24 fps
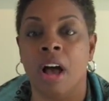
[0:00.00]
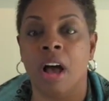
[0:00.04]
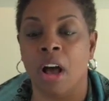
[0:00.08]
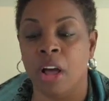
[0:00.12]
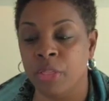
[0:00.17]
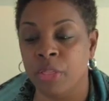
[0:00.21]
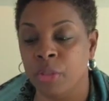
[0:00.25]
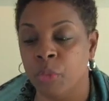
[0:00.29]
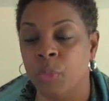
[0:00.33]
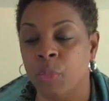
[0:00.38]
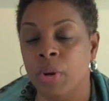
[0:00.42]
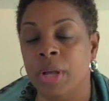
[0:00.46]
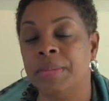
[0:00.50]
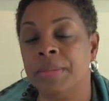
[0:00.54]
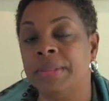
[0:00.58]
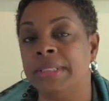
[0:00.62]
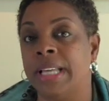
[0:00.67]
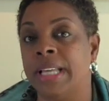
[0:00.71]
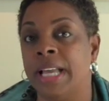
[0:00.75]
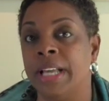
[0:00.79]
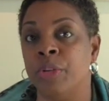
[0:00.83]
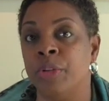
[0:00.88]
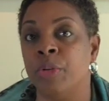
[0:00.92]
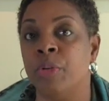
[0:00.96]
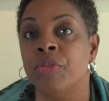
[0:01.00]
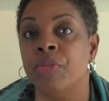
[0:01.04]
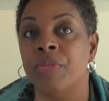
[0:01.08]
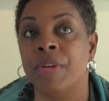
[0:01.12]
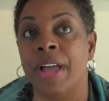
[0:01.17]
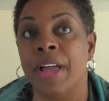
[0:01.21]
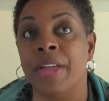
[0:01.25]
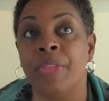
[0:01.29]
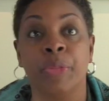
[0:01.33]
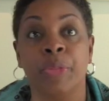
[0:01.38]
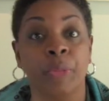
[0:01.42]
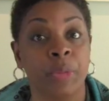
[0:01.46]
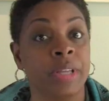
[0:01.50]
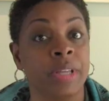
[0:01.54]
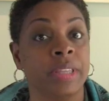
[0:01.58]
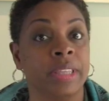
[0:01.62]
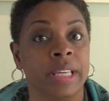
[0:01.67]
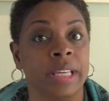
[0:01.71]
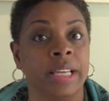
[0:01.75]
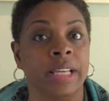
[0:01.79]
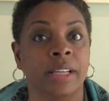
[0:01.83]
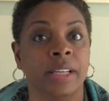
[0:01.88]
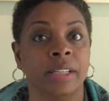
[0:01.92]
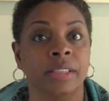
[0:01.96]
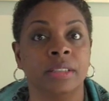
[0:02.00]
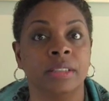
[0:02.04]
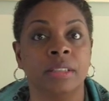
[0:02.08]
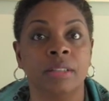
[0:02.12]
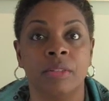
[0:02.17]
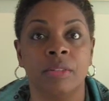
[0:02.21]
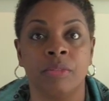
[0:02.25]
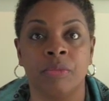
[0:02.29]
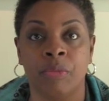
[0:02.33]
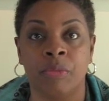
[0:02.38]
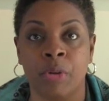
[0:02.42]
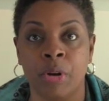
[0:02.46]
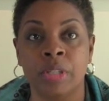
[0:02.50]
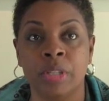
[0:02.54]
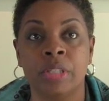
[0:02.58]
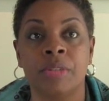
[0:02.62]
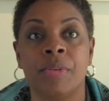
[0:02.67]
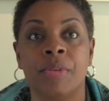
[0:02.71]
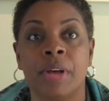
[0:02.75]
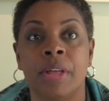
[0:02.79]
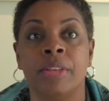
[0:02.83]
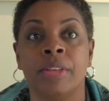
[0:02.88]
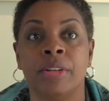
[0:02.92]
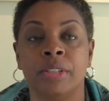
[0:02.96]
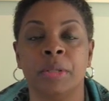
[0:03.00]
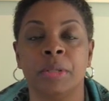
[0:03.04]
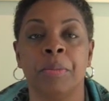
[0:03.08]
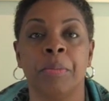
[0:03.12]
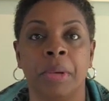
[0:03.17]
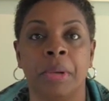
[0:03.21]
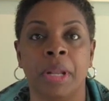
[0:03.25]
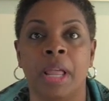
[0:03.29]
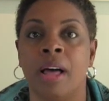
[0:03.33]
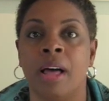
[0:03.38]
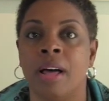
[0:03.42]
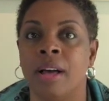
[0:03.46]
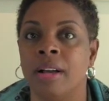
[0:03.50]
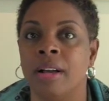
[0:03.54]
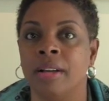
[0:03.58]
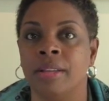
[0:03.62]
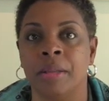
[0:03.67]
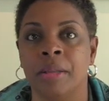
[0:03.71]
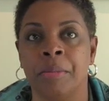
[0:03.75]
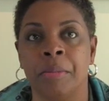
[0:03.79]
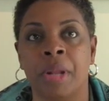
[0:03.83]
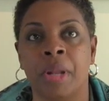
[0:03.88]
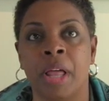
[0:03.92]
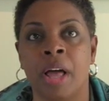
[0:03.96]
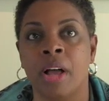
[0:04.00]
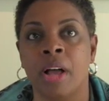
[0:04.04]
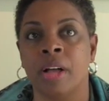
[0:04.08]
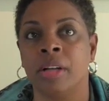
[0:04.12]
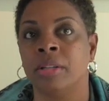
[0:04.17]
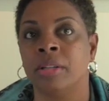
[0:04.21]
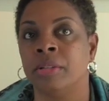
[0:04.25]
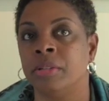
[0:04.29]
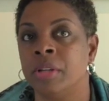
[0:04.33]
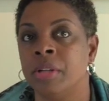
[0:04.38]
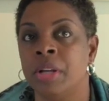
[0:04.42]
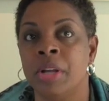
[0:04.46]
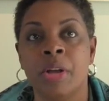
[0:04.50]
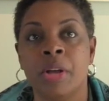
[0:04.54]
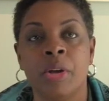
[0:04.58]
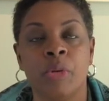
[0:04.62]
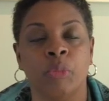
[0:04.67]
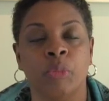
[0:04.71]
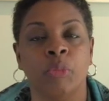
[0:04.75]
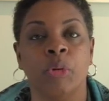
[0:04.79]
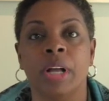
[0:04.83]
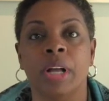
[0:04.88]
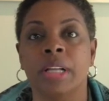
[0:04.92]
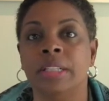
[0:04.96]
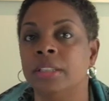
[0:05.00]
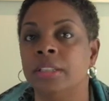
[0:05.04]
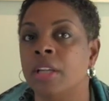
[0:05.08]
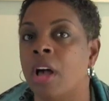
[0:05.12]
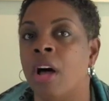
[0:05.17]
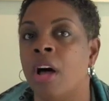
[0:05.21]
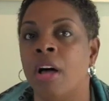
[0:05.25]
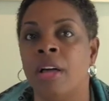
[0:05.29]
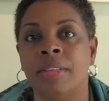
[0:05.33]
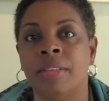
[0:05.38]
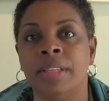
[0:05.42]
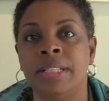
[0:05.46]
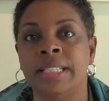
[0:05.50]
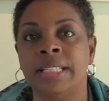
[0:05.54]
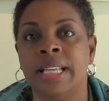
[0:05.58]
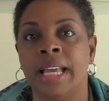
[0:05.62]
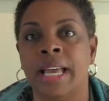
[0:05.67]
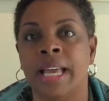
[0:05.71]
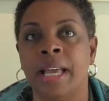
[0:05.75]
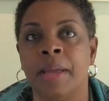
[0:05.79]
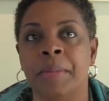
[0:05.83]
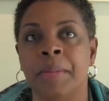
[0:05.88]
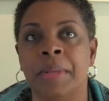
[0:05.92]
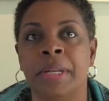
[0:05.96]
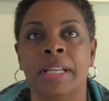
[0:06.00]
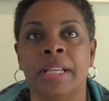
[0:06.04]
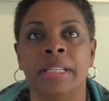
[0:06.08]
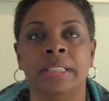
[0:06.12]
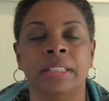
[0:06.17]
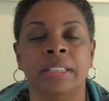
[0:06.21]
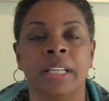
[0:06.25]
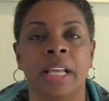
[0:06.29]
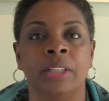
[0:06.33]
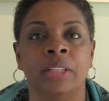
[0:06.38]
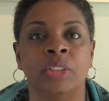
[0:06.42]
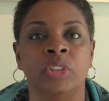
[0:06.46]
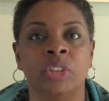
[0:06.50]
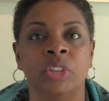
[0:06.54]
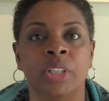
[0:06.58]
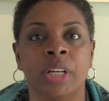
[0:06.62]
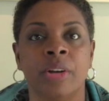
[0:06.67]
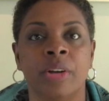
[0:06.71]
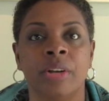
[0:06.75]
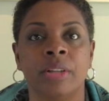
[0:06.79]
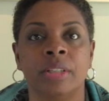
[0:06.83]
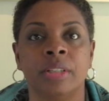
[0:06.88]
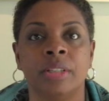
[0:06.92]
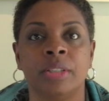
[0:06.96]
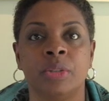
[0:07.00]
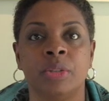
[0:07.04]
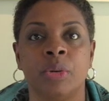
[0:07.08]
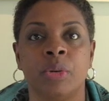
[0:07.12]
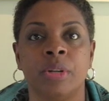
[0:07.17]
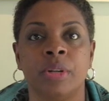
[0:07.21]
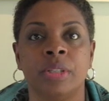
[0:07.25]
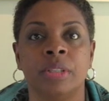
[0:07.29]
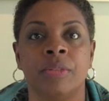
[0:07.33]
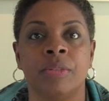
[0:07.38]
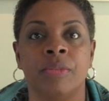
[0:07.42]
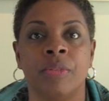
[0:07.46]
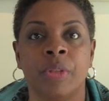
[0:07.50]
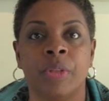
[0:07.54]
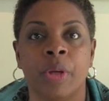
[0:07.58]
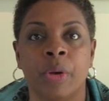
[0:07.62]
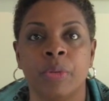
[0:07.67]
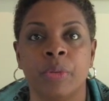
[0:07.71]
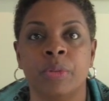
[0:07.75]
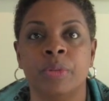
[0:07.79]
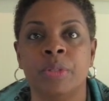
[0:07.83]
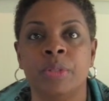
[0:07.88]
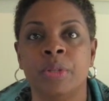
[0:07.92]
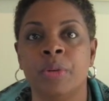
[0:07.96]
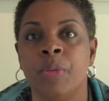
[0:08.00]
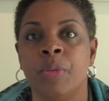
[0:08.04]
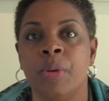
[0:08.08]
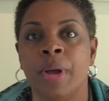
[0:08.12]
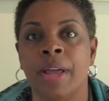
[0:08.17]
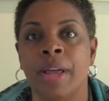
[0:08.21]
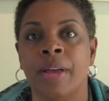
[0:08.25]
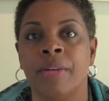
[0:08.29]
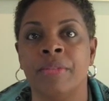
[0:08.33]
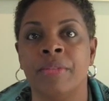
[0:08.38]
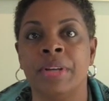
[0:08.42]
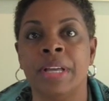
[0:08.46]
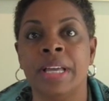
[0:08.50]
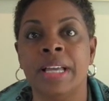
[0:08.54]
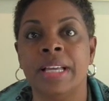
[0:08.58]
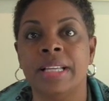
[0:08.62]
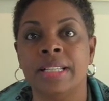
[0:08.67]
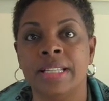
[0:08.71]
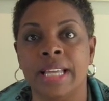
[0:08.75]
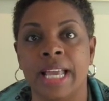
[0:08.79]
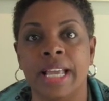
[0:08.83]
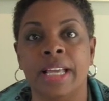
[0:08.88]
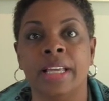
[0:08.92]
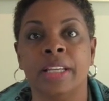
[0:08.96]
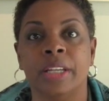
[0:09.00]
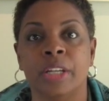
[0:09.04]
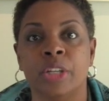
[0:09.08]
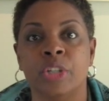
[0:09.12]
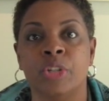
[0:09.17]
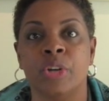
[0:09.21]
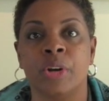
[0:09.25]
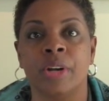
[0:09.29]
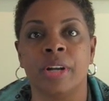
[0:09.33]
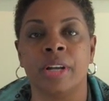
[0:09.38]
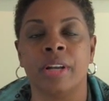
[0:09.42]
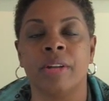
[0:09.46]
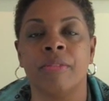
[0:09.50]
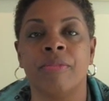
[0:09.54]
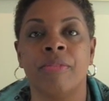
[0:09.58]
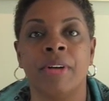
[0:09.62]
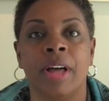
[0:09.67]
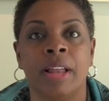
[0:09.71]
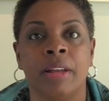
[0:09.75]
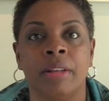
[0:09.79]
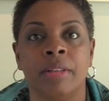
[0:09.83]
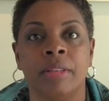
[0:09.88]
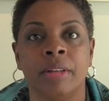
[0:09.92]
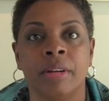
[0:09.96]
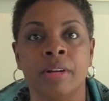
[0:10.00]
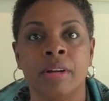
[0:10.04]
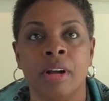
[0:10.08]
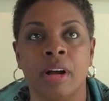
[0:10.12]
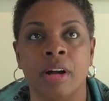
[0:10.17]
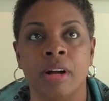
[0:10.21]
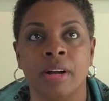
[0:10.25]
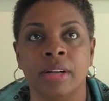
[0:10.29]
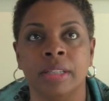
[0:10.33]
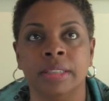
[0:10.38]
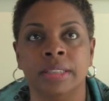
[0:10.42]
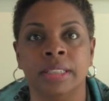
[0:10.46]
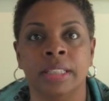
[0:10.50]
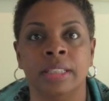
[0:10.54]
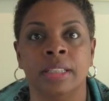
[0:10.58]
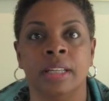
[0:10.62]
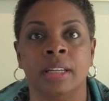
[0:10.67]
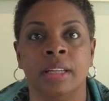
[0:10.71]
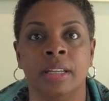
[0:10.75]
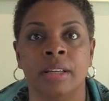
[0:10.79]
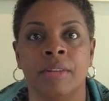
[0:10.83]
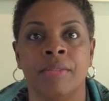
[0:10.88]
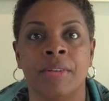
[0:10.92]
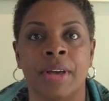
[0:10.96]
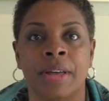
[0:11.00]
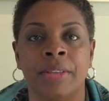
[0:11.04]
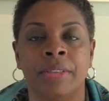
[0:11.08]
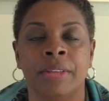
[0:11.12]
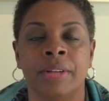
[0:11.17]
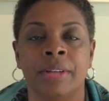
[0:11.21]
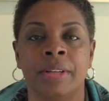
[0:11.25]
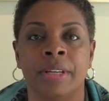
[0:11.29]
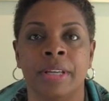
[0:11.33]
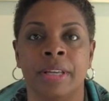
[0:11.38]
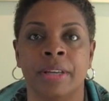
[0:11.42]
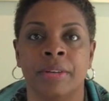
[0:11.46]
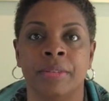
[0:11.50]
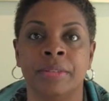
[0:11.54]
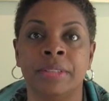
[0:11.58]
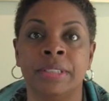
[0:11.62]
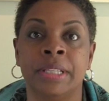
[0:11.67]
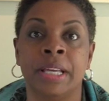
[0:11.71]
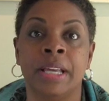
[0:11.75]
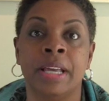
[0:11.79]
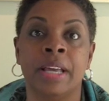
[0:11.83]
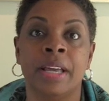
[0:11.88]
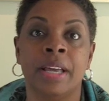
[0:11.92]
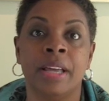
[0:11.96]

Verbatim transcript: On the website, you'll find three things. First of all, there's a blog. The blog runs all the time and it's, it's sharing the stories of those who have taken the journey to follow their hearts and to live out their gifts.